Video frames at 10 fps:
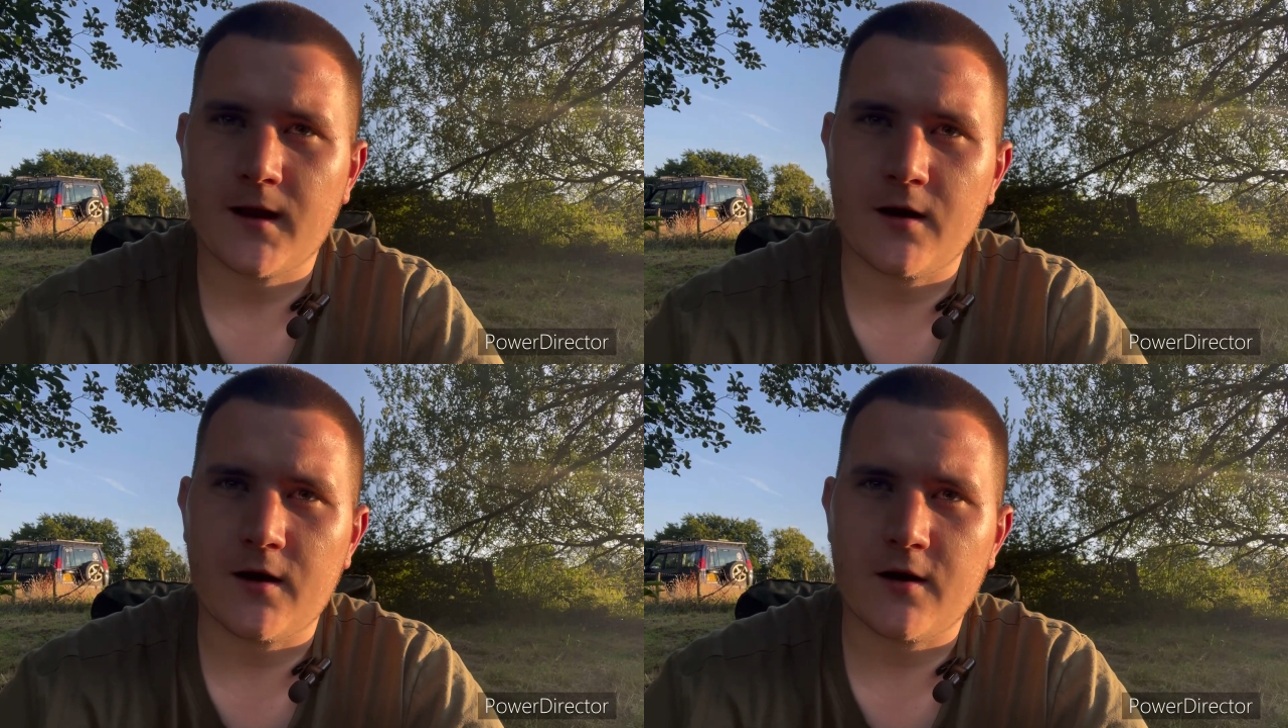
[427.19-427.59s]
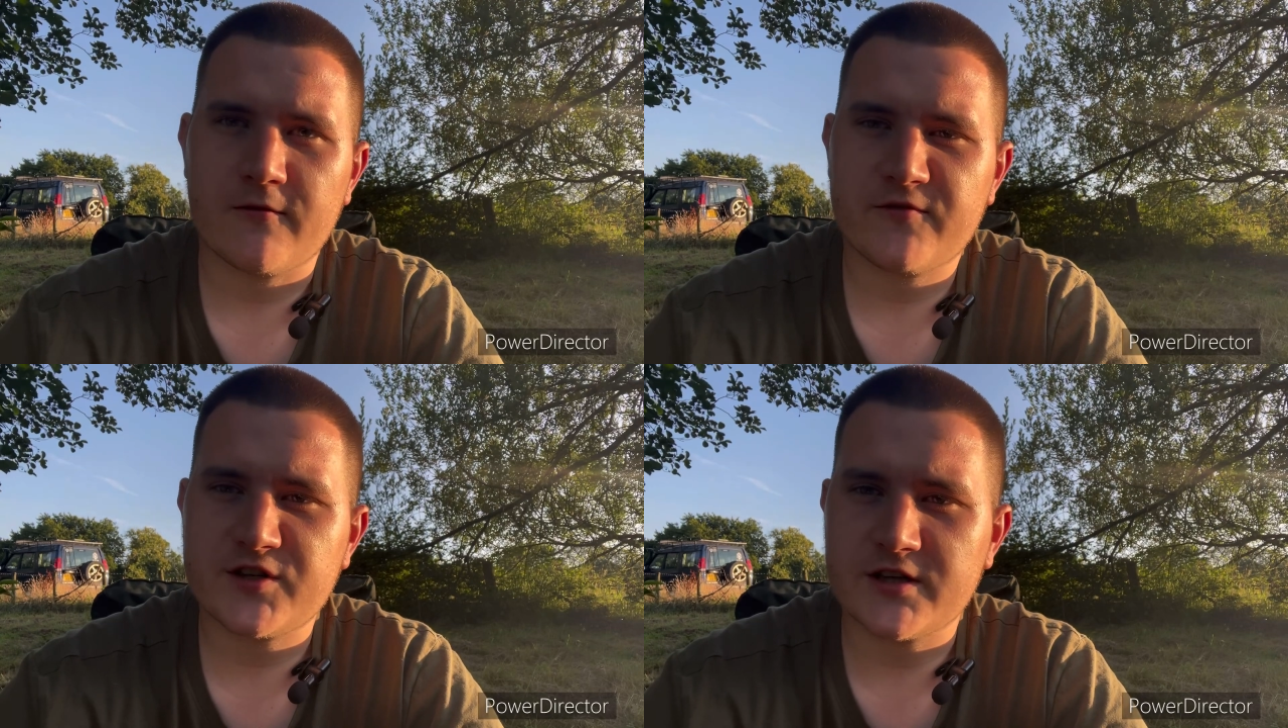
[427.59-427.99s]

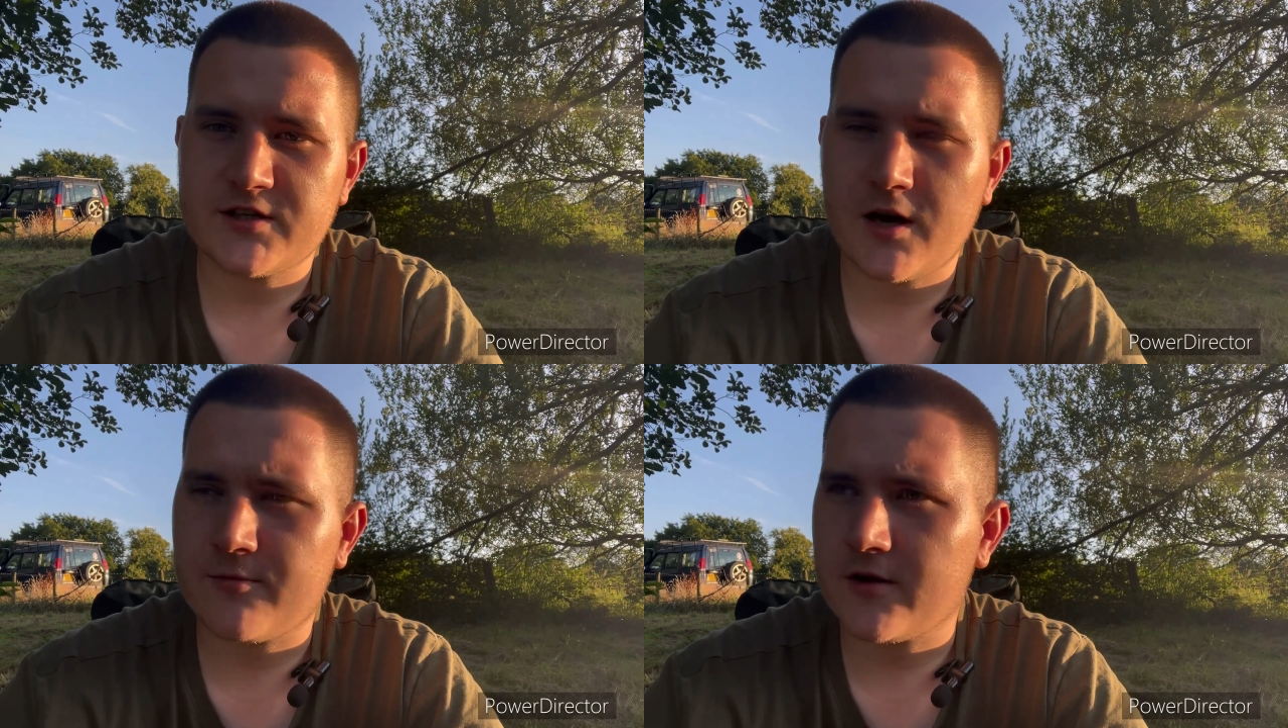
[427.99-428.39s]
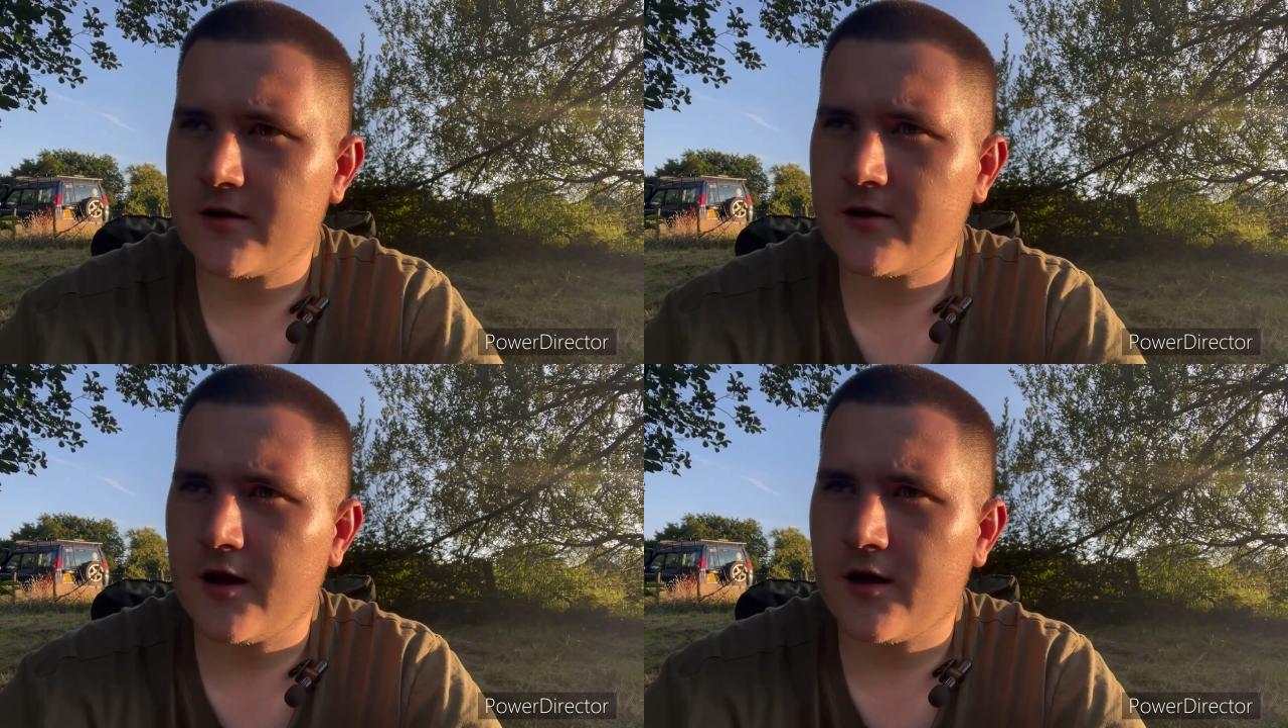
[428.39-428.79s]
I've changed it up
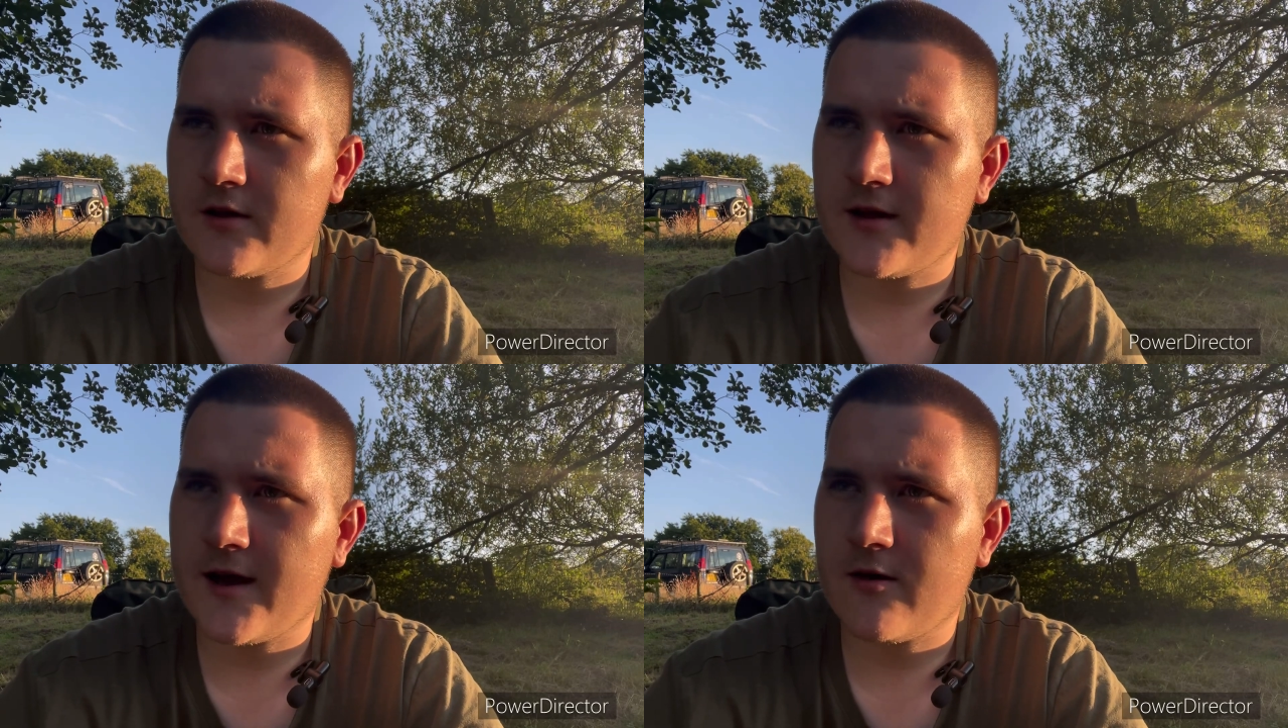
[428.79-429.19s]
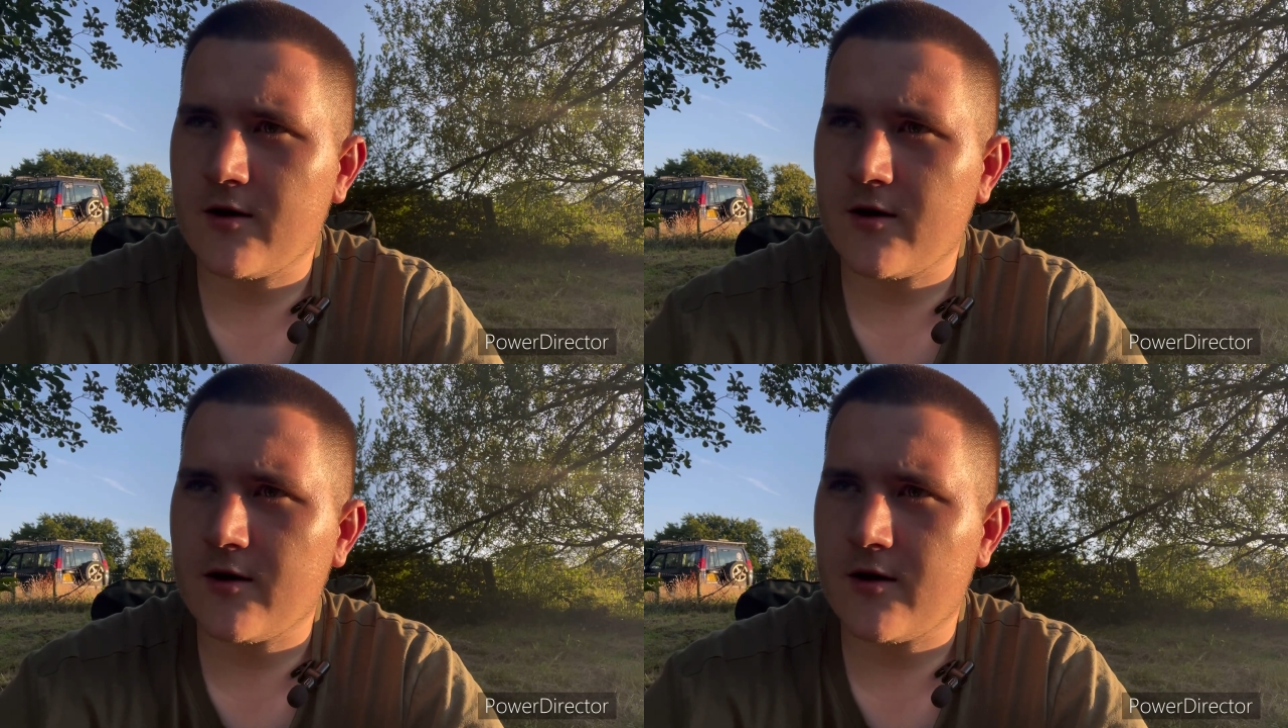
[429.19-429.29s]
now.